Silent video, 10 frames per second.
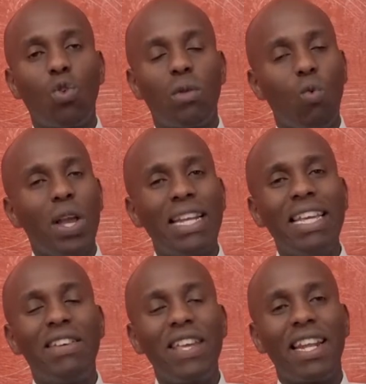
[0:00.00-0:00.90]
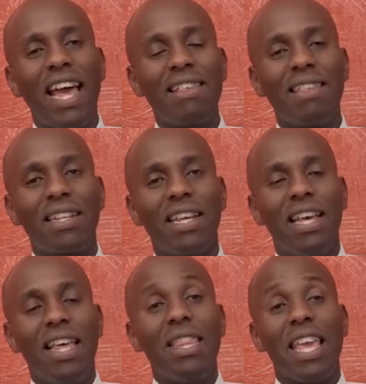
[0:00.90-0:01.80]
quickly realize that
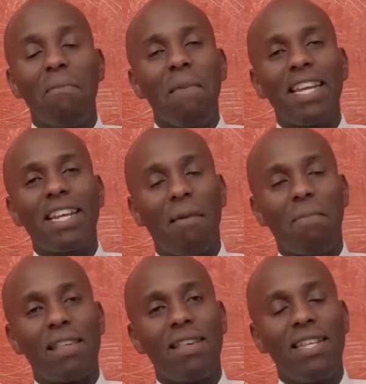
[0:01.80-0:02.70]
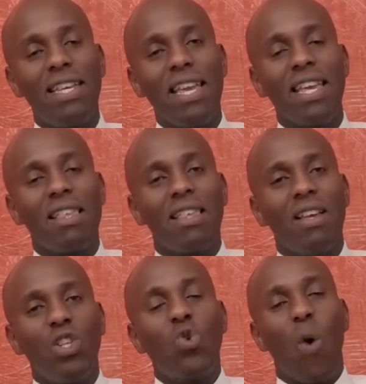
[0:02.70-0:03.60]
their mind capacity is
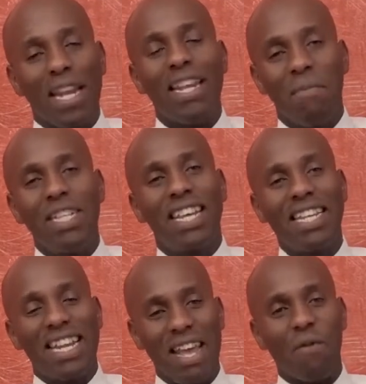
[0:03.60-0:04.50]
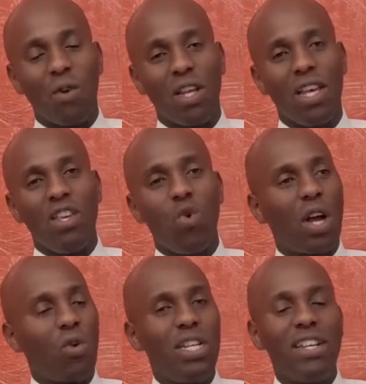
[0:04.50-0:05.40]
to a limited level. You
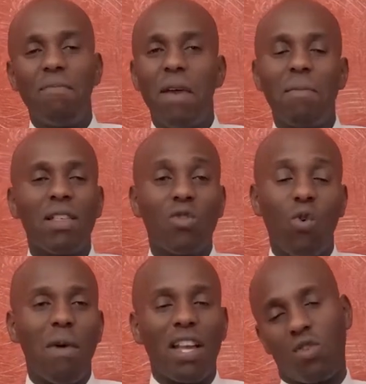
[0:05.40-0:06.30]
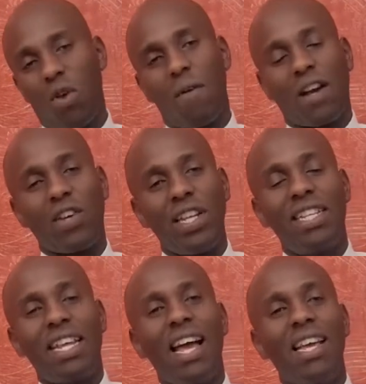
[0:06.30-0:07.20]
can only remember so much. So if a
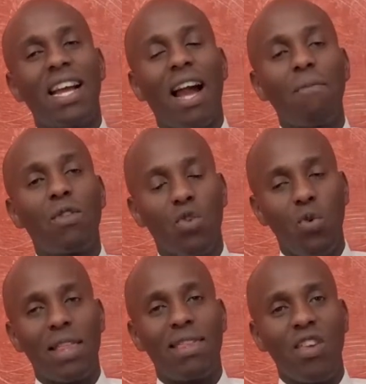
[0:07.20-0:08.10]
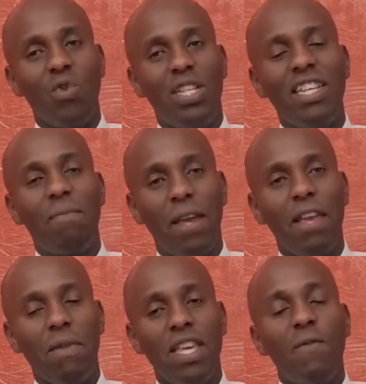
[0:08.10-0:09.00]
creditor comes to you and say you didn't
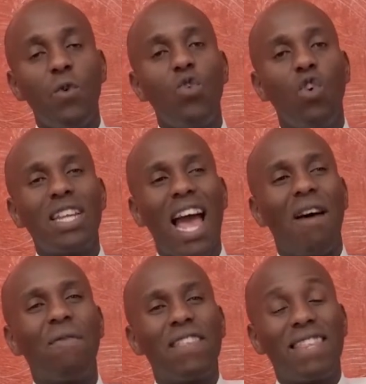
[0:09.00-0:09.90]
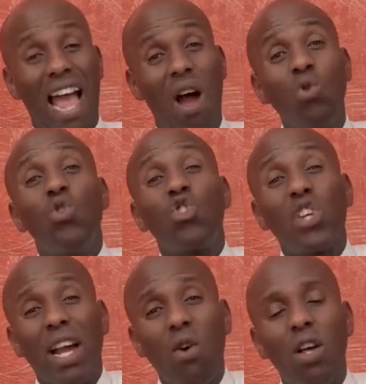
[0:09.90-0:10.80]
pay me, if you do not have sound
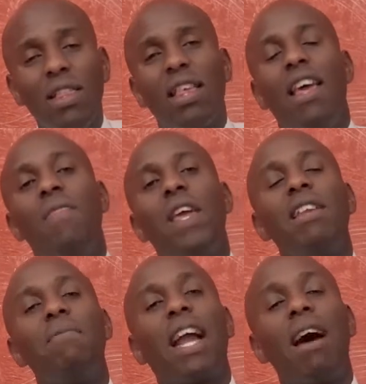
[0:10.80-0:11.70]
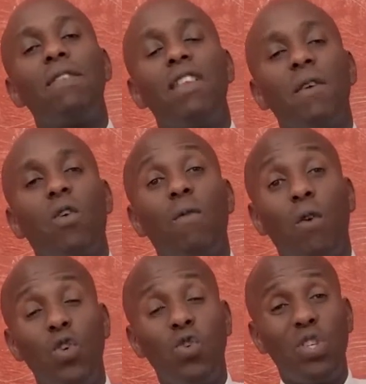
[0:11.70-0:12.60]
records, then it becomes difficult
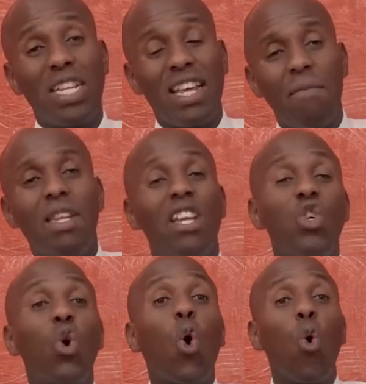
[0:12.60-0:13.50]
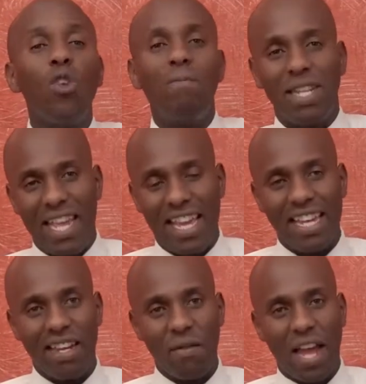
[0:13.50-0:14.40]
for you to determine, and you could be
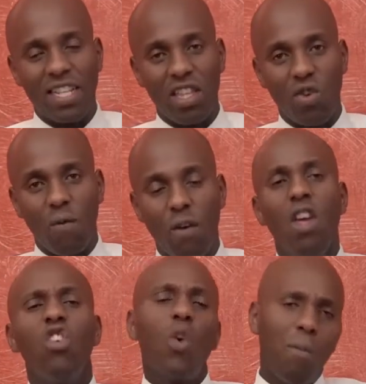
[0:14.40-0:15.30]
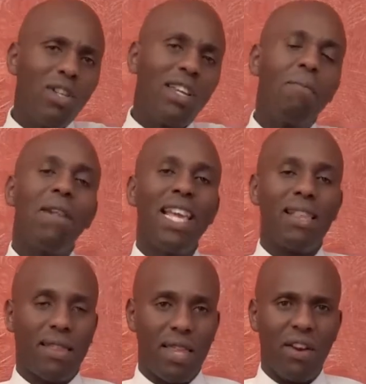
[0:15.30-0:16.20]
taken advantage of. So put in
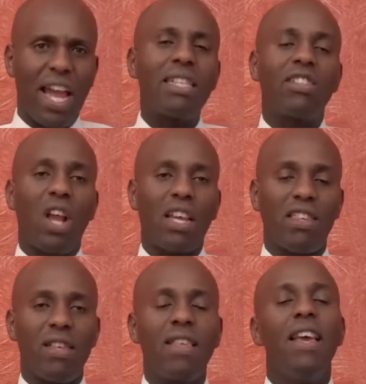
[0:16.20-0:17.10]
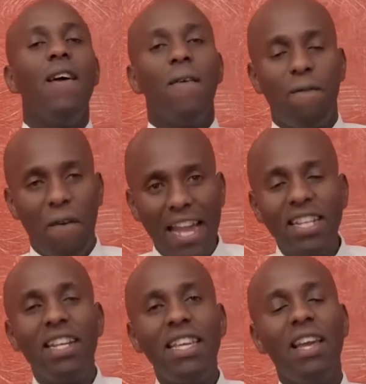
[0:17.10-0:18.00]
place the right structures.
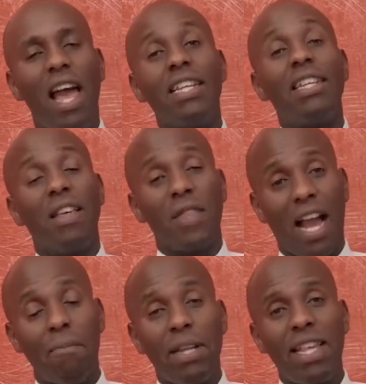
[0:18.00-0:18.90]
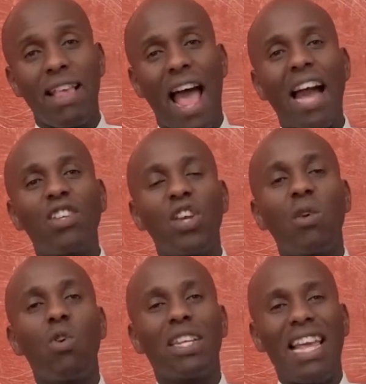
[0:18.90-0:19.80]
Finally, and the Companies Act
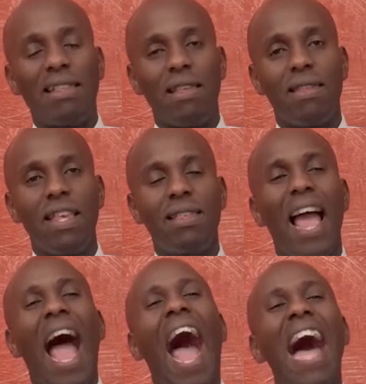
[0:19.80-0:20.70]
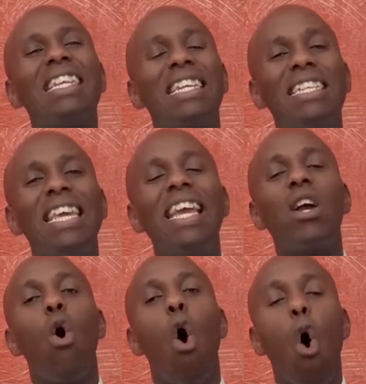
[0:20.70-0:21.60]
recognizes this, undertake
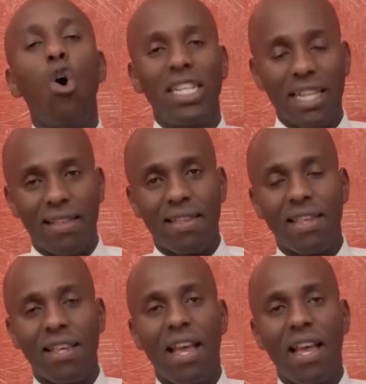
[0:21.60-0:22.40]
audits